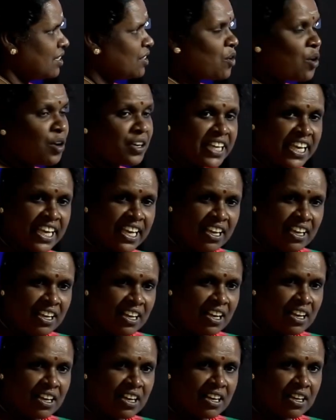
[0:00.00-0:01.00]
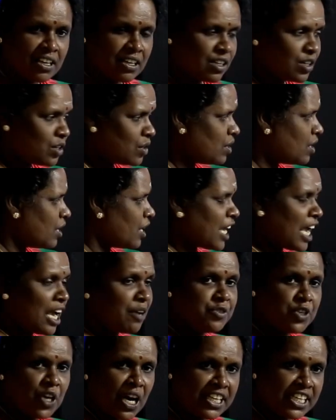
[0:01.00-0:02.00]
Okay?
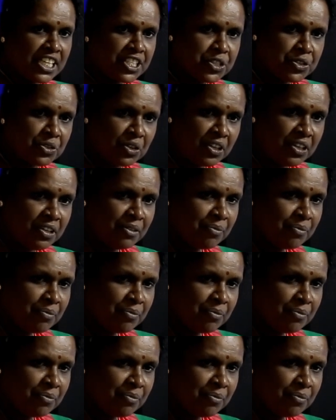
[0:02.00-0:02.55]
Have you understood?